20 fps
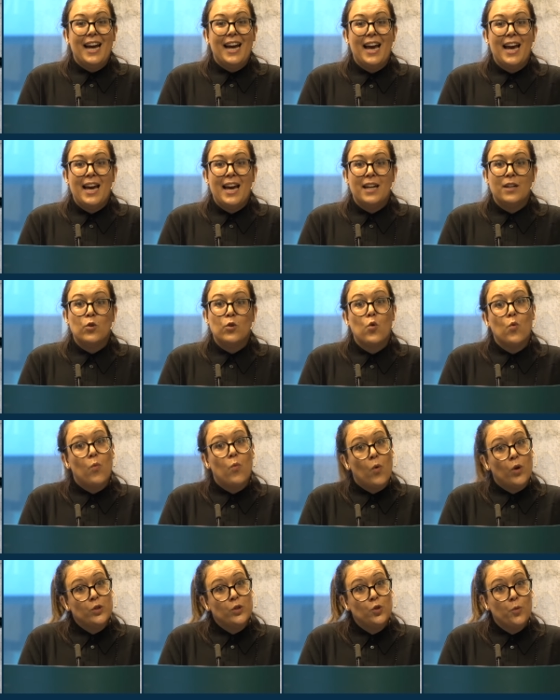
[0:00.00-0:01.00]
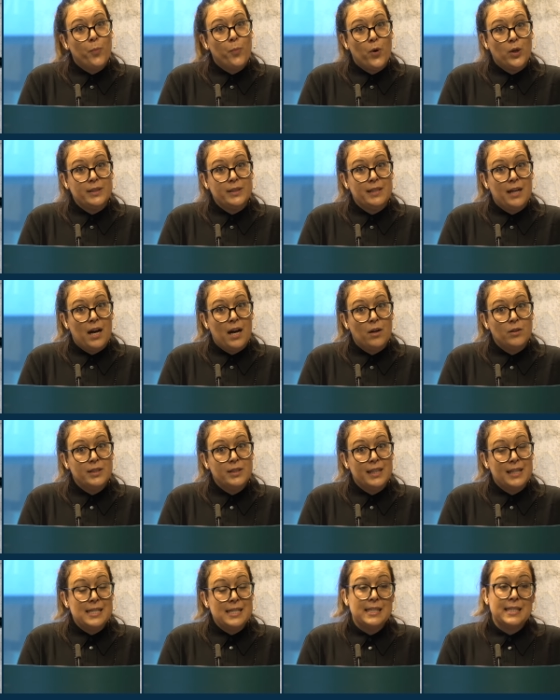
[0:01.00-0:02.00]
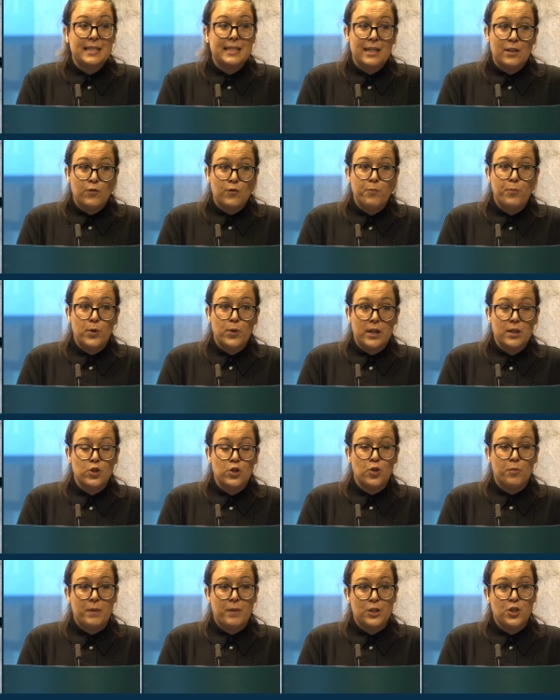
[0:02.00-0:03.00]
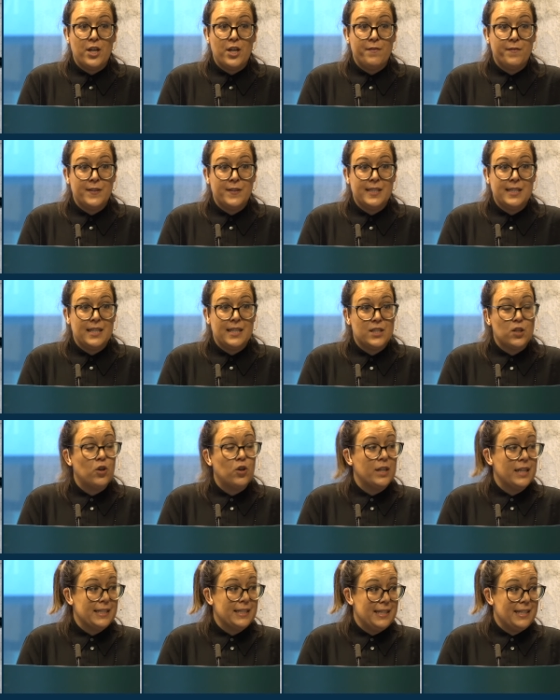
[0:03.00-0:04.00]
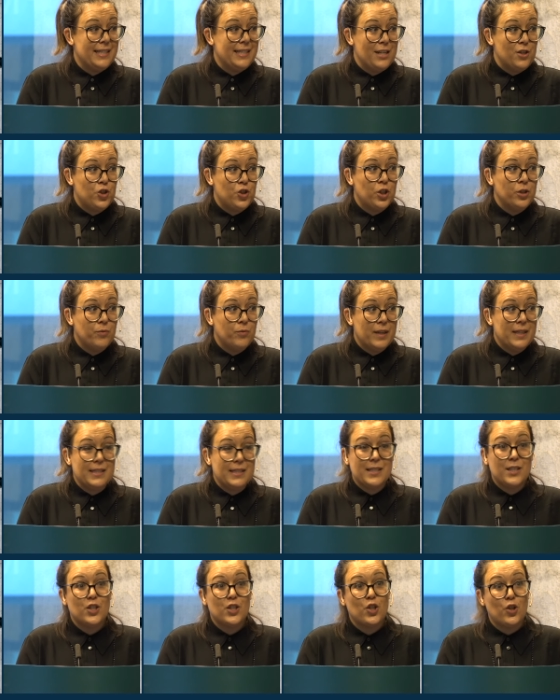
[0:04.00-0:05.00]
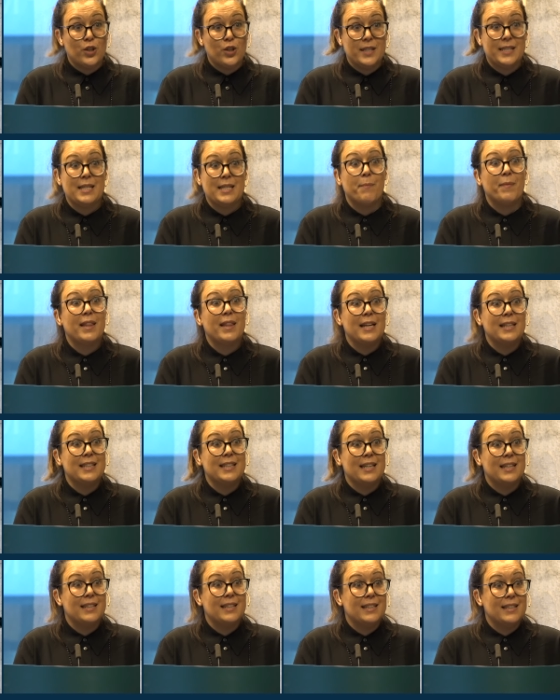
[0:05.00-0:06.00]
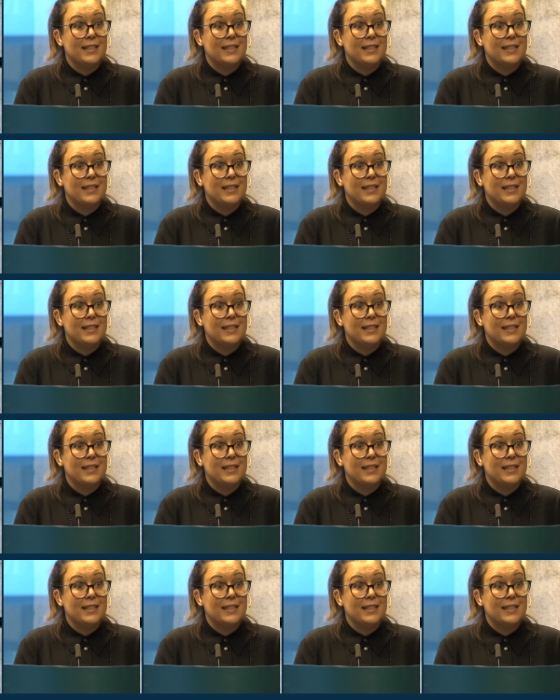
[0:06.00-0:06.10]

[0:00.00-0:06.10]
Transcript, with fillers: and who want to point out that instead of putting so much emphasis on existential risks, on something that